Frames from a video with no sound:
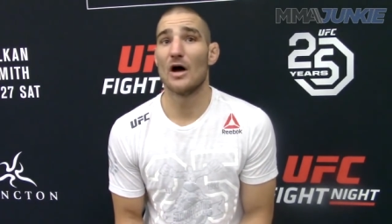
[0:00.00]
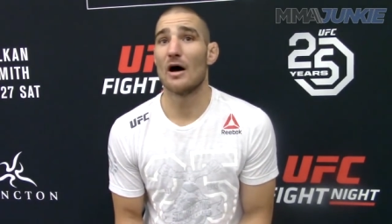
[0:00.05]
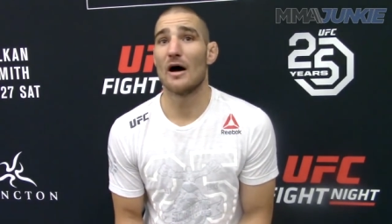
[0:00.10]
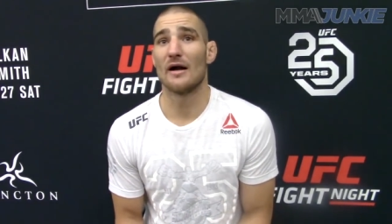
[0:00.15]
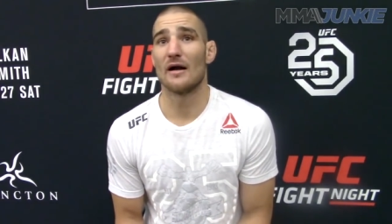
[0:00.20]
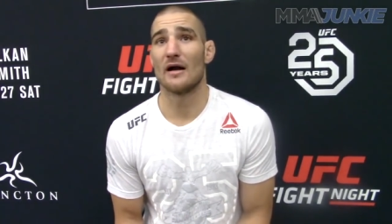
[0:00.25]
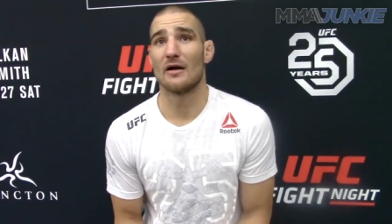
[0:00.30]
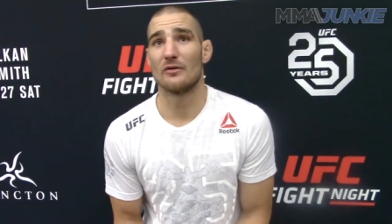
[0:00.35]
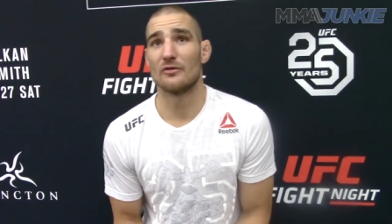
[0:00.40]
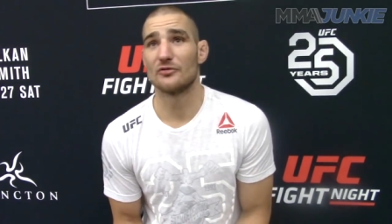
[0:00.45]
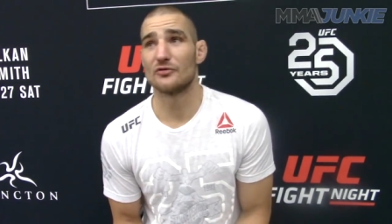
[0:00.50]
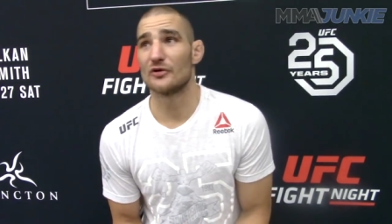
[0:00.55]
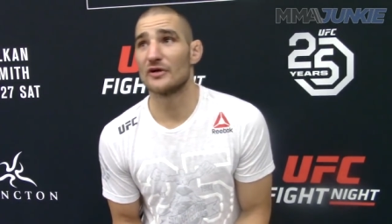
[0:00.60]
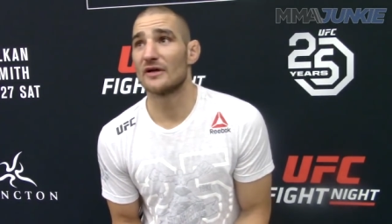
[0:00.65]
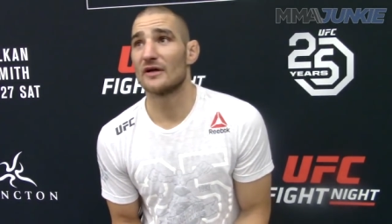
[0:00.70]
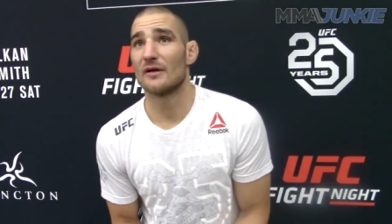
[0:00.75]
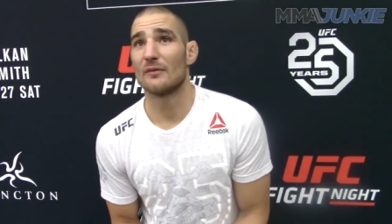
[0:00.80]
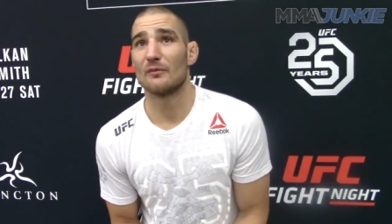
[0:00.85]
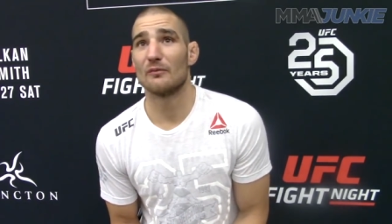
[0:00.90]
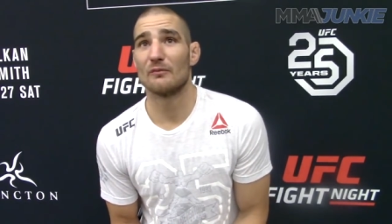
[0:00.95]
No, I, I don't
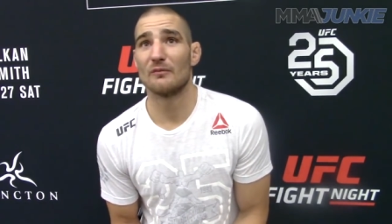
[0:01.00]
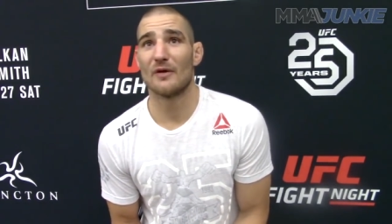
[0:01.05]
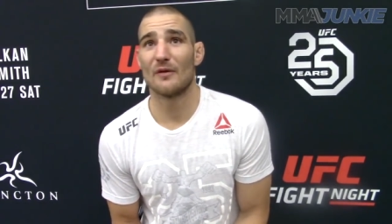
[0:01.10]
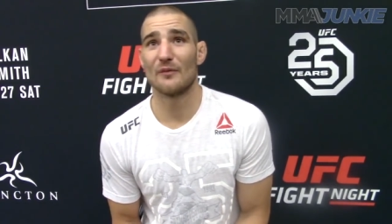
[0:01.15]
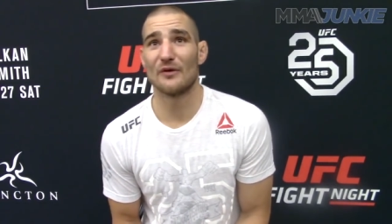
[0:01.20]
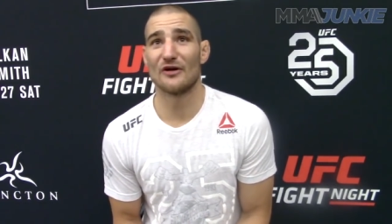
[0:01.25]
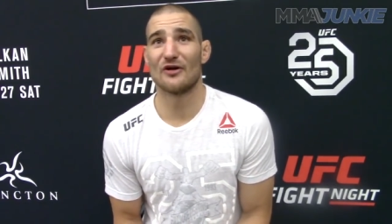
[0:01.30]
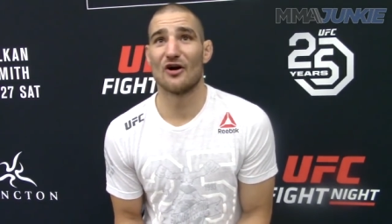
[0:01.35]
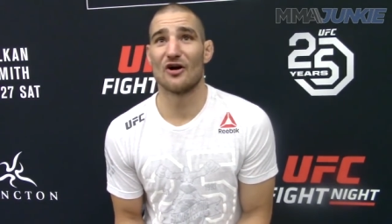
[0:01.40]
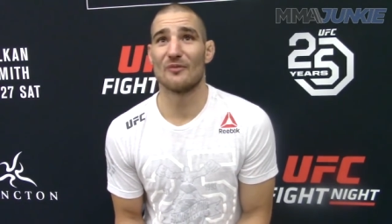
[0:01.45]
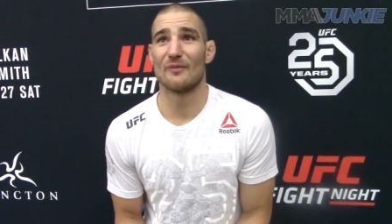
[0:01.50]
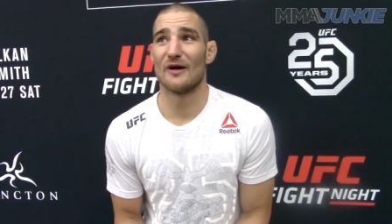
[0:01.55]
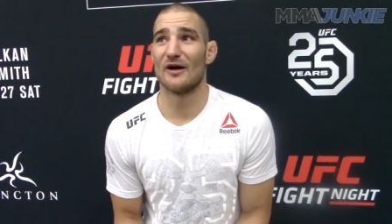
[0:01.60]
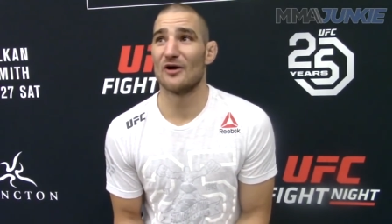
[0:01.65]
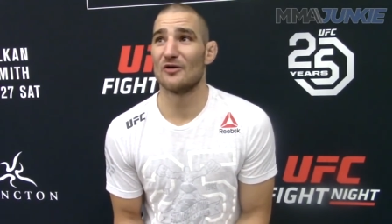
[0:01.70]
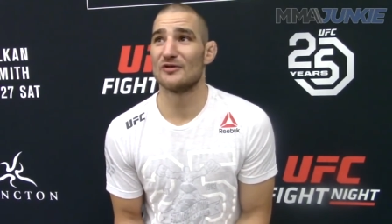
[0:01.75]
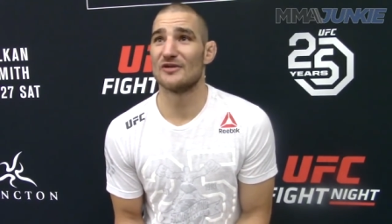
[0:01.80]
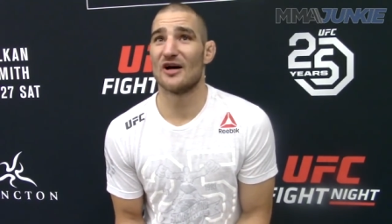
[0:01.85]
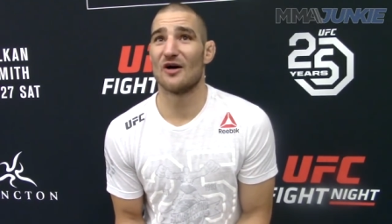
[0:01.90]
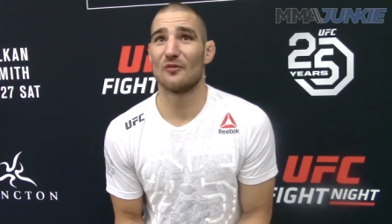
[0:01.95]
drink. I'm, I'm going to go to my
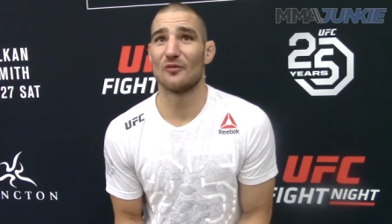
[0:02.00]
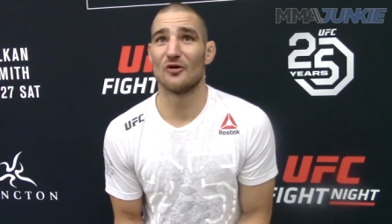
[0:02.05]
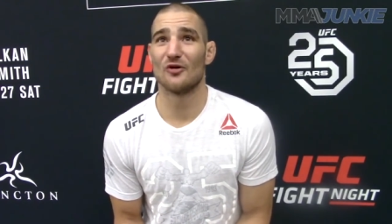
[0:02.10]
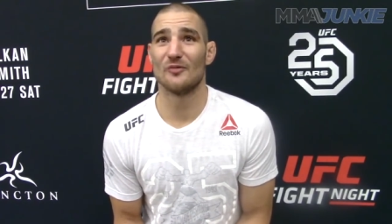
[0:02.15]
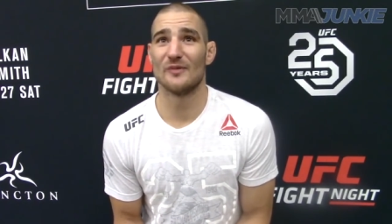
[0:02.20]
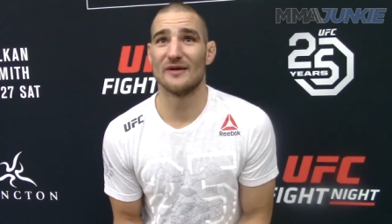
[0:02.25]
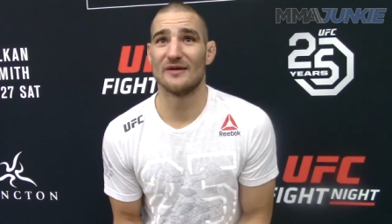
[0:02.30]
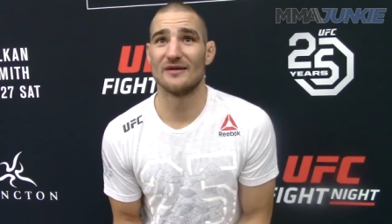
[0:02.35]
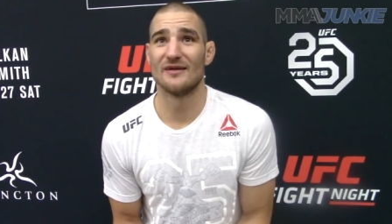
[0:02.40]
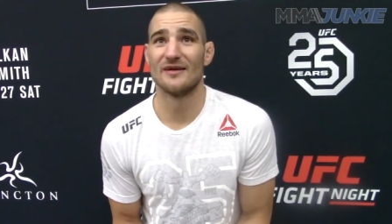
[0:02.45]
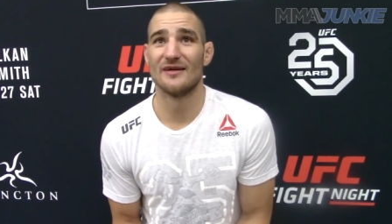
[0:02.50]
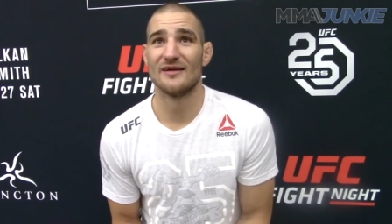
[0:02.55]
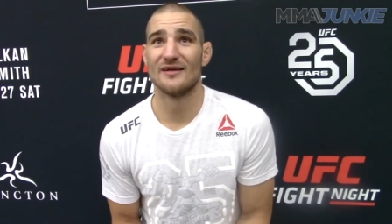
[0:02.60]
hotel room and